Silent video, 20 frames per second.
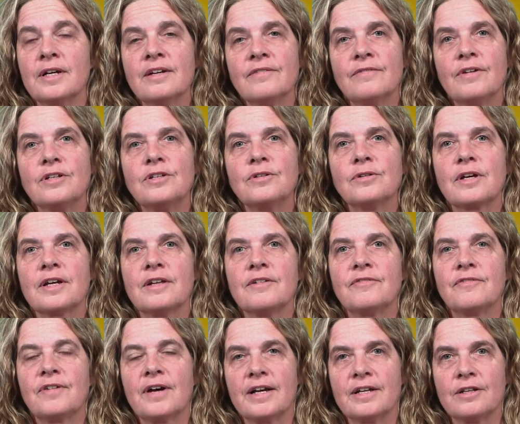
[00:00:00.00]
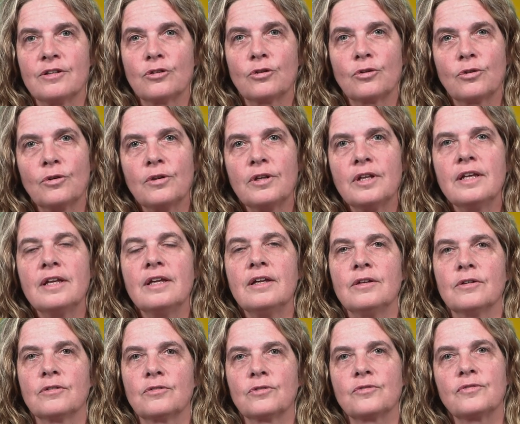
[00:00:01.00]
where you can find 30
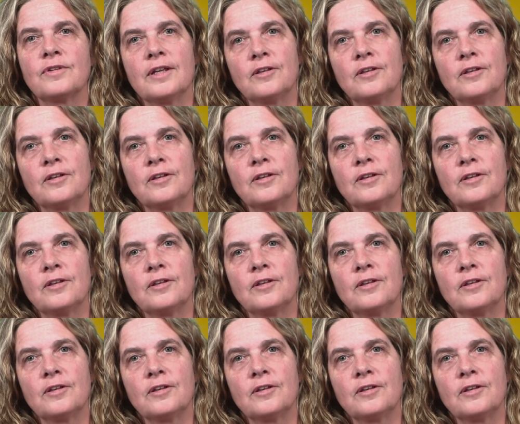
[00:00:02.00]
years of